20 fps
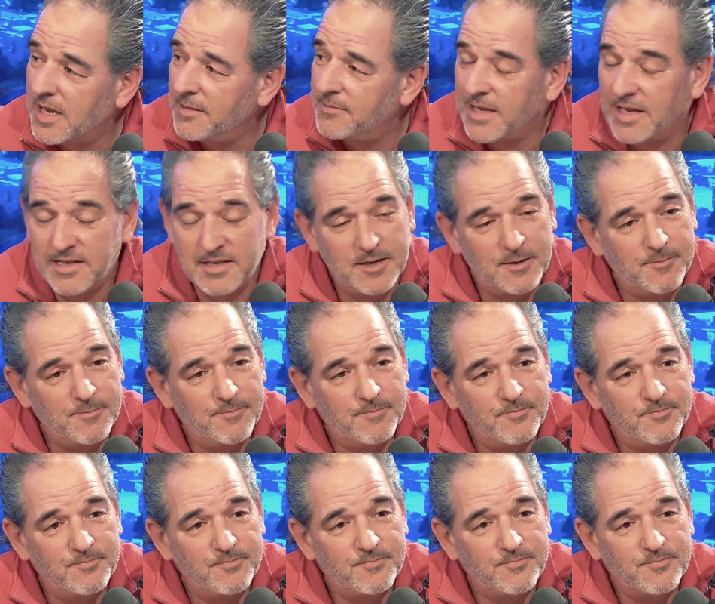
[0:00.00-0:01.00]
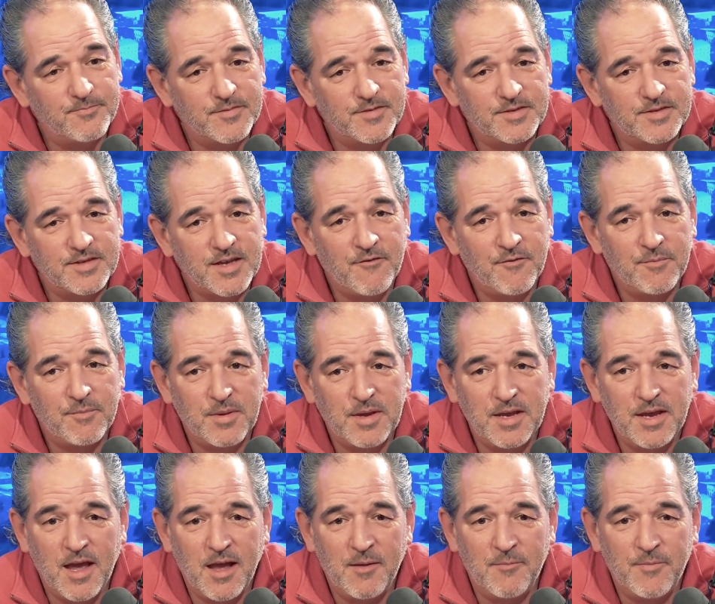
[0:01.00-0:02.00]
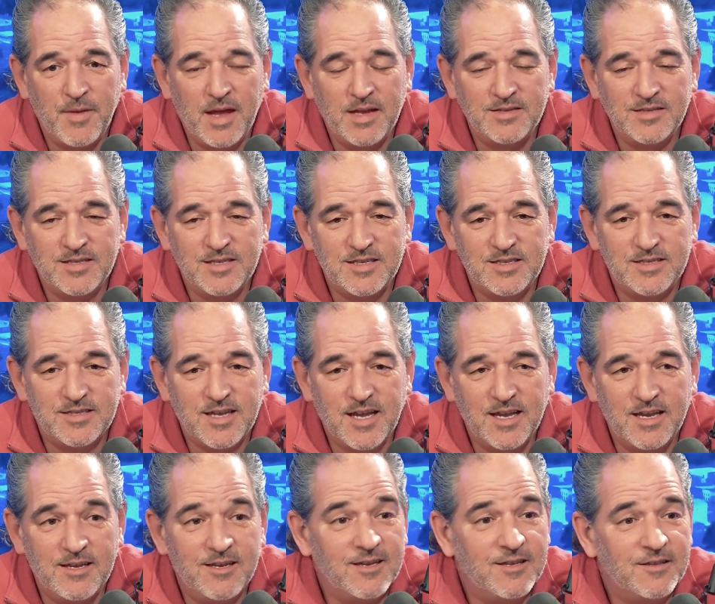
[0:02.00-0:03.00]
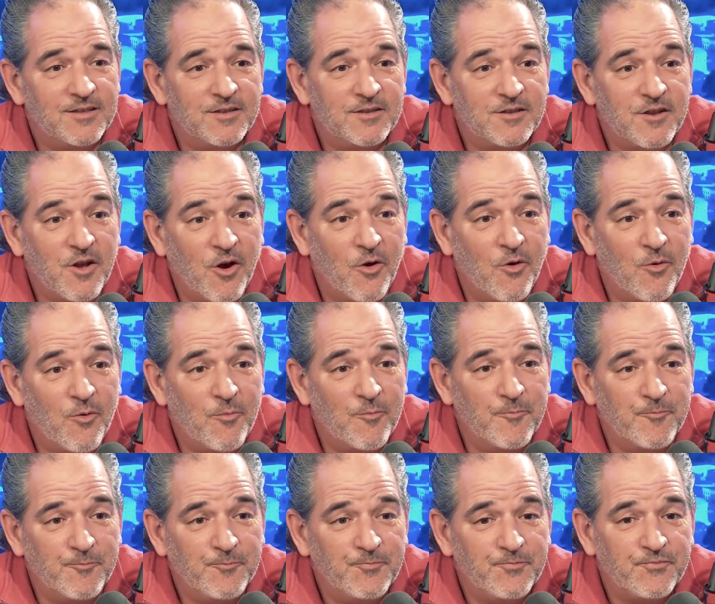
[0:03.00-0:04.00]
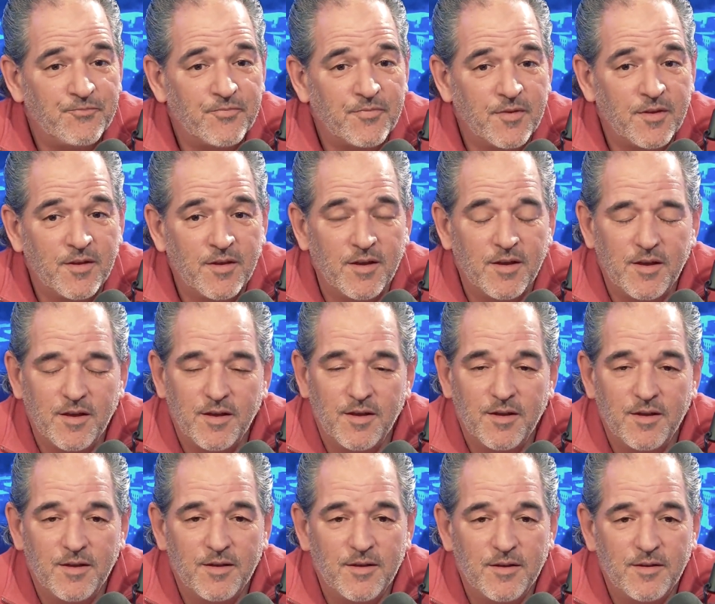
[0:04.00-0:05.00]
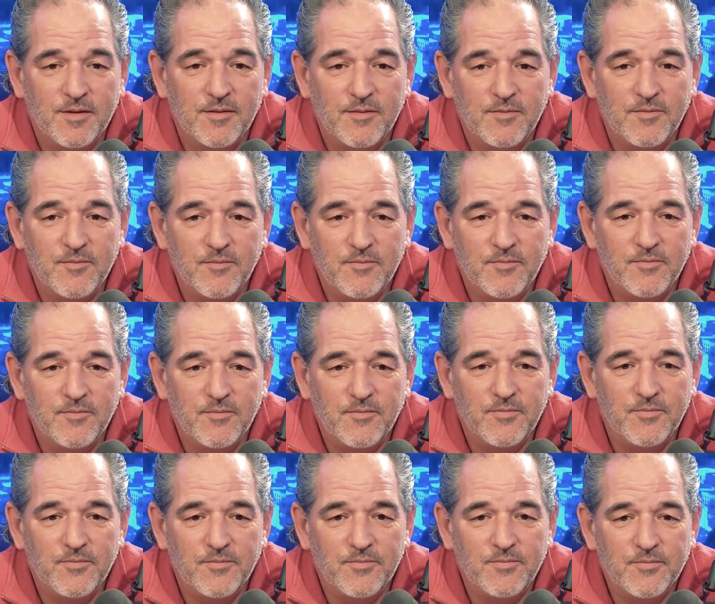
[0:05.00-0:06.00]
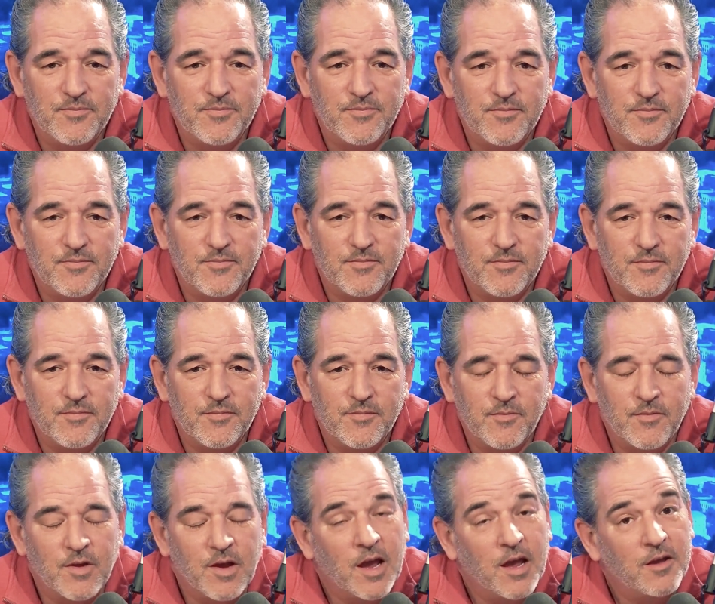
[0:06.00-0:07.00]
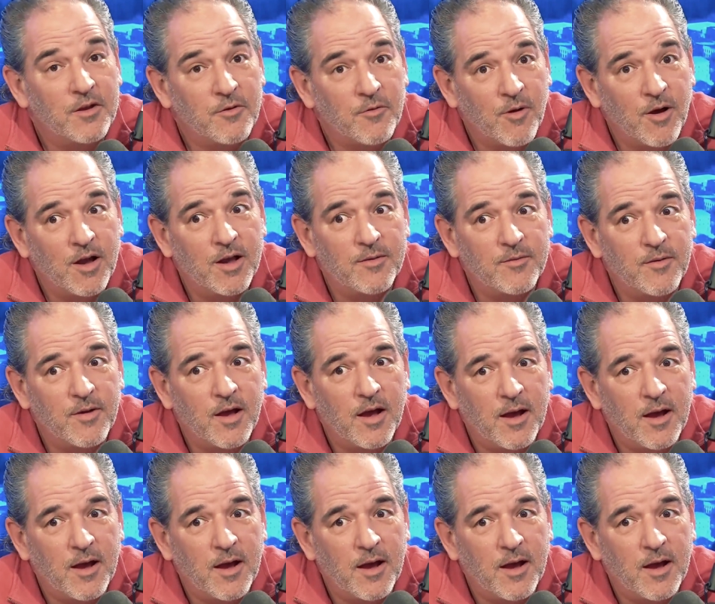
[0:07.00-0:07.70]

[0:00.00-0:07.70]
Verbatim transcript: 7 p.m. 7 p.m. NC State in the dome. Mm-hmm. Last chance for a quad one win. Yeah, you're right. Uh, but they got